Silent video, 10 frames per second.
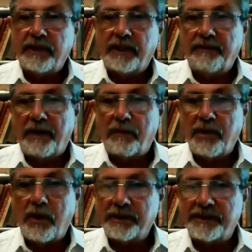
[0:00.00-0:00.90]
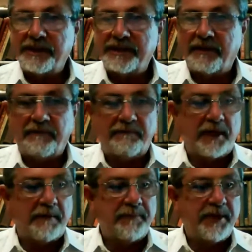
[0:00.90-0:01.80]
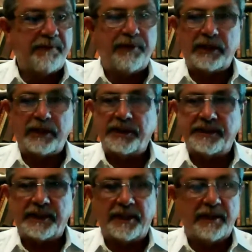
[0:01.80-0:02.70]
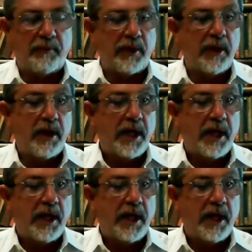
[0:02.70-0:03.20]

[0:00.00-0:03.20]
they were notices of deficiency. They were,